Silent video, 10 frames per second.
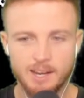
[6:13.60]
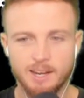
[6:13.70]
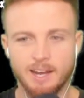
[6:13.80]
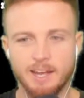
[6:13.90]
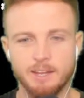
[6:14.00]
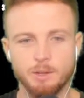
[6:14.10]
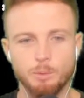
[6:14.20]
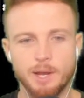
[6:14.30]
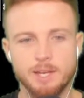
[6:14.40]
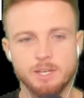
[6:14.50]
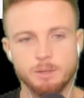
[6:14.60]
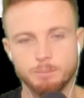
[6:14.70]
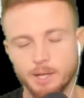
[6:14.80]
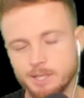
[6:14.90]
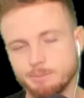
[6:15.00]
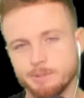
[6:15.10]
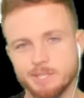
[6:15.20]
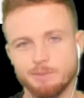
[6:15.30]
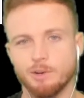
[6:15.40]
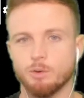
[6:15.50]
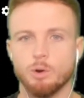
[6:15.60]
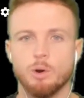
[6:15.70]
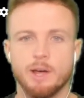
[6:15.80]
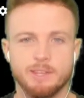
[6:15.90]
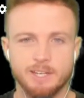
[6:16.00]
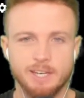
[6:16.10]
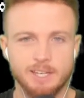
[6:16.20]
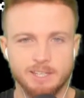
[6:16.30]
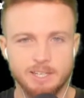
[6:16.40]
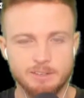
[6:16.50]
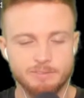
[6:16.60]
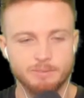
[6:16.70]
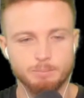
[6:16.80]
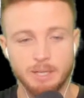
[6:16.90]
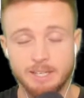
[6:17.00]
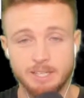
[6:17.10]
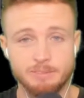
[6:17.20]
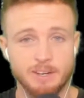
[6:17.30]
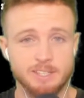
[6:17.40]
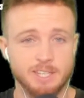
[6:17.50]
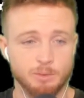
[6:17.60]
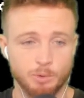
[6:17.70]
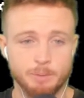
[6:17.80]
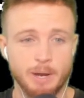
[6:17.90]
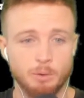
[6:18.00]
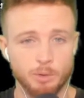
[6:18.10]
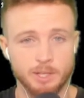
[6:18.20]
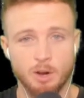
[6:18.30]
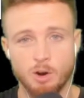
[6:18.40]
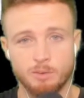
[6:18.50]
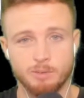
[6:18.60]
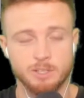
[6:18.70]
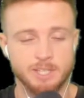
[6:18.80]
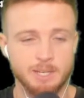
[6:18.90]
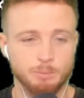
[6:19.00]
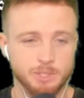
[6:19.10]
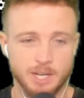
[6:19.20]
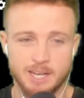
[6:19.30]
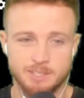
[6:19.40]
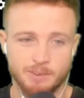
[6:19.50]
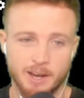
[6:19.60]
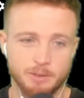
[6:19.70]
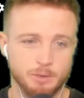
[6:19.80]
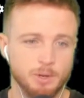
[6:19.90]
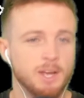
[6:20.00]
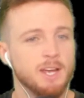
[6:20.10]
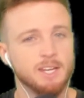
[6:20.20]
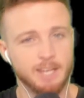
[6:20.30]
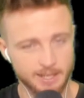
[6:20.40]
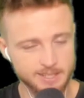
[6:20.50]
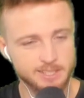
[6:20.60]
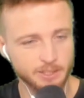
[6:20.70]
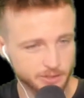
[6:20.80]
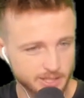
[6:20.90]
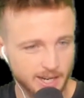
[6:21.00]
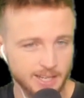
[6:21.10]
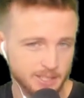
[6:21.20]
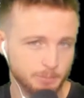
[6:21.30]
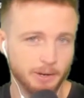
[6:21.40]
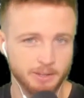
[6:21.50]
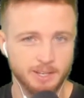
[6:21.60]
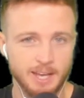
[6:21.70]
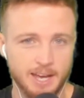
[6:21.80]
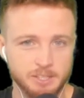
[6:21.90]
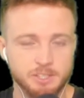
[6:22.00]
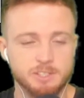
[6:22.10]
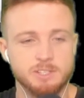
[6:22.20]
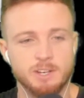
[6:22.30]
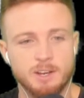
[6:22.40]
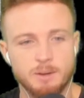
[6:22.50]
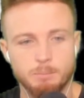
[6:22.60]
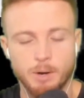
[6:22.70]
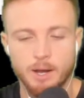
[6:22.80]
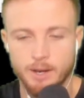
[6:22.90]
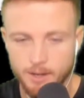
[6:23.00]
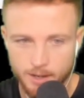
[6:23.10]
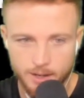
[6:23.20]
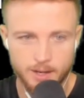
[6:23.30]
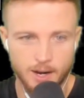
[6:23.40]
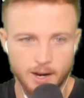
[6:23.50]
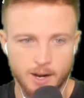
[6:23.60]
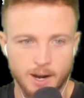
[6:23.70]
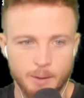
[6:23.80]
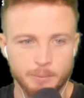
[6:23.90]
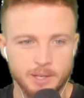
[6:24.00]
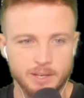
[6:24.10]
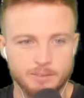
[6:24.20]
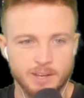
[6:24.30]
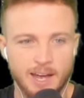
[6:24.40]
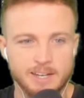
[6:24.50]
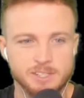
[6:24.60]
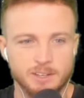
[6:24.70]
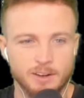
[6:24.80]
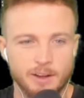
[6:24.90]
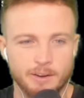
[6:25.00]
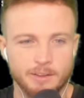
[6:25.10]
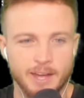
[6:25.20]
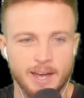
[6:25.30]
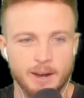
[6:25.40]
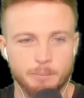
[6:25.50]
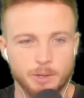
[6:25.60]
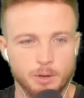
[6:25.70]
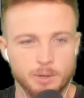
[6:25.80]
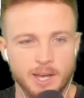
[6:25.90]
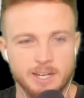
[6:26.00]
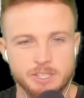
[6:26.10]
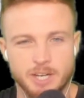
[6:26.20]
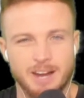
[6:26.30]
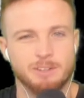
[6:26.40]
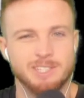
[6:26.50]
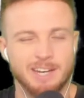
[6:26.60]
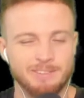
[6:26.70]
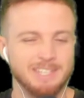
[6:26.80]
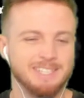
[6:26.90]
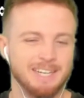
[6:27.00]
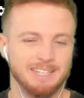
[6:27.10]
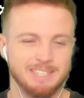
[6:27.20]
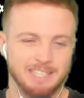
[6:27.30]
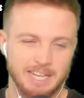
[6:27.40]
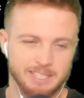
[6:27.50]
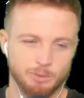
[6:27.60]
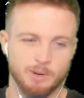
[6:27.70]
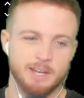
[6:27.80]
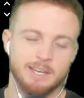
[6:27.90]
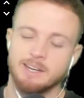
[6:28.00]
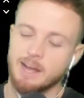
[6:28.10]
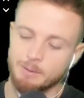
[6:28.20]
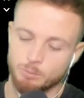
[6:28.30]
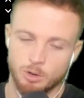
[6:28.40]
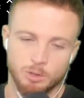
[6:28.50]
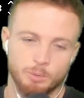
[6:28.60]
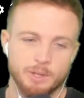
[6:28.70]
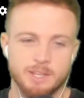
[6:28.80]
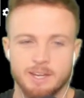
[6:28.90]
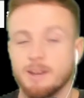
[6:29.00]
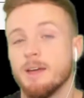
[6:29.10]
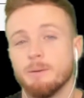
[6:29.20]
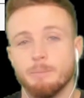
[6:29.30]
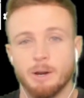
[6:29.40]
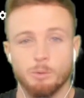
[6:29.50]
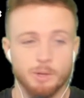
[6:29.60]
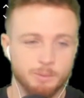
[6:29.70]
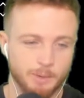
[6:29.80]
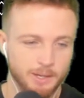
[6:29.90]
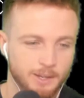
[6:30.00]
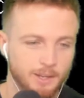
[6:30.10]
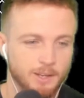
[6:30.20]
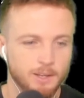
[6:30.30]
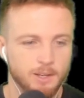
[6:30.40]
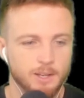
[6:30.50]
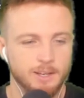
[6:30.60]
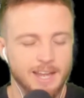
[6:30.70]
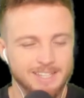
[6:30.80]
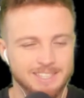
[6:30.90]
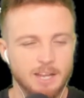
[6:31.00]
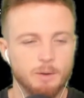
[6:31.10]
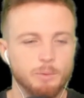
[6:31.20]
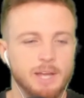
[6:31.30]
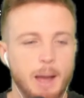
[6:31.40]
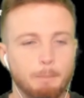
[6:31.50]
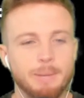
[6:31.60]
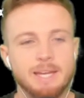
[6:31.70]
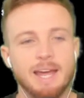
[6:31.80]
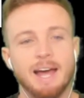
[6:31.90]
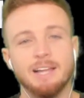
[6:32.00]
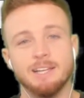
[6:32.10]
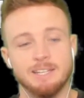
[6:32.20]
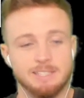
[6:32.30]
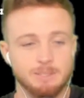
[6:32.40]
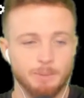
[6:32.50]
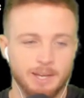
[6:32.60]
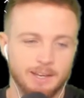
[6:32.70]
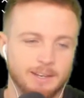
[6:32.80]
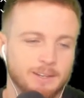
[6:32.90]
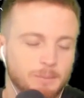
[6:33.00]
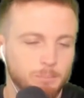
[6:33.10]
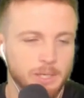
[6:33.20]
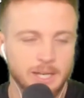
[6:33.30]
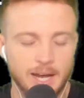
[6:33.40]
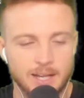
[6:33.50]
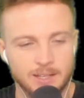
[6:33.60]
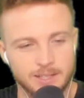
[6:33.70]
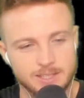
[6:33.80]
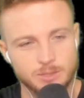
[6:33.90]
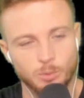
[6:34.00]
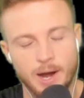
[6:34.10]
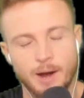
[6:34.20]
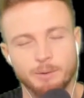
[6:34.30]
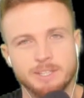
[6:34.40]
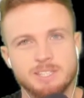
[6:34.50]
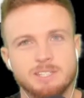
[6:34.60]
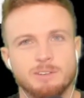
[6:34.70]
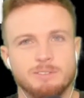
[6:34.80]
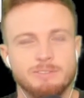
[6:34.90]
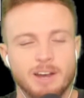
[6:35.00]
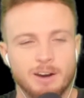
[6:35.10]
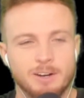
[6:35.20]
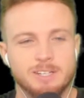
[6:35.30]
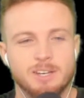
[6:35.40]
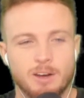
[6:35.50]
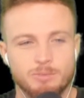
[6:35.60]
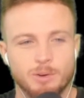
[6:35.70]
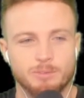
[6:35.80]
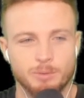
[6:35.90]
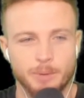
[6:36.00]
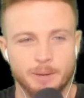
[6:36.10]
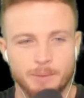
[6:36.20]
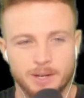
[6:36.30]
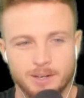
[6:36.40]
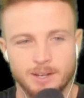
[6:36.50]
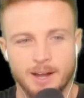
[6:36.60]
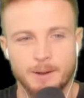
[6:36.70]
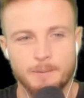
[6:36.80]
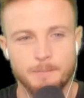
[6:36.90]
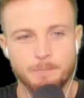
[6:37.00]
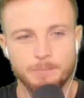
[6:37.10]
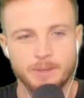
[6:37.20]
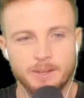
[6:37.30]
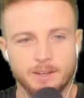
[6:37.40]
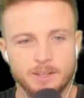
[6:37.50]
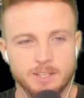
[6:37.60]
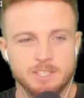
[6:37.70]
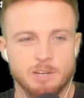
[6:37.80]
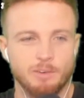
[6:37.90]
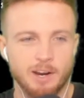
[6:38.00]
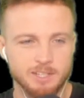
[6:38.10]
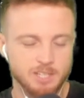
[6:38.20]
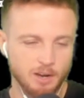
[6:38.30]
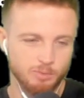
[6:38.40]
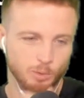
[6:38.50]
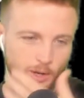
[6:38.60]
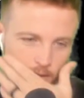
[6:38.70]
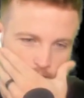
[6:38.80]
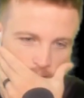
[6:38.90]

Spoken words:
and the way he can play a specific role. I think he can play defense and rebound really hard for a team, which adds value. Kenny's skill set is better than Cash's, but I'm going to give Cash the nod on that. I'm going to go Kenny Chow 76. That's the ranking. I'm rolling with it. Bear with me. Next up, we got B. Ellis, man. B. Ellis. Wow, this is a very tough one for me. I'm not going to lie. This is a very tough one